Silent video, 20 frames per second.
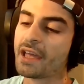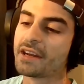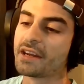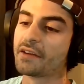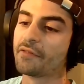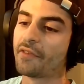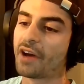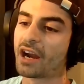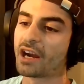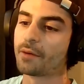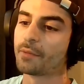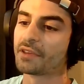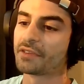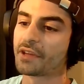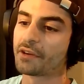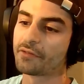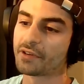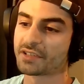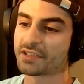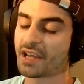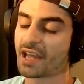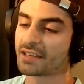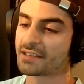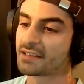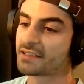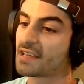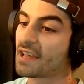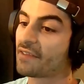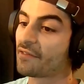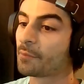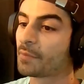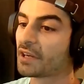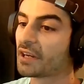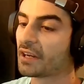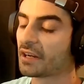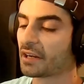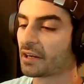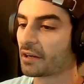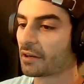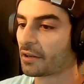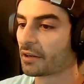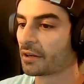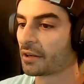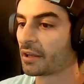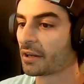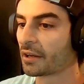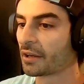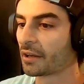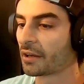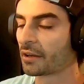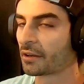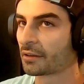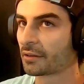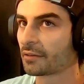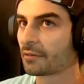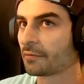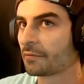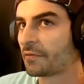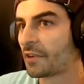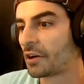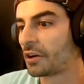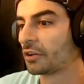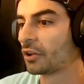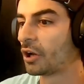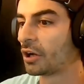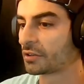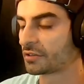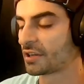an environment that risk assets haven't been in a very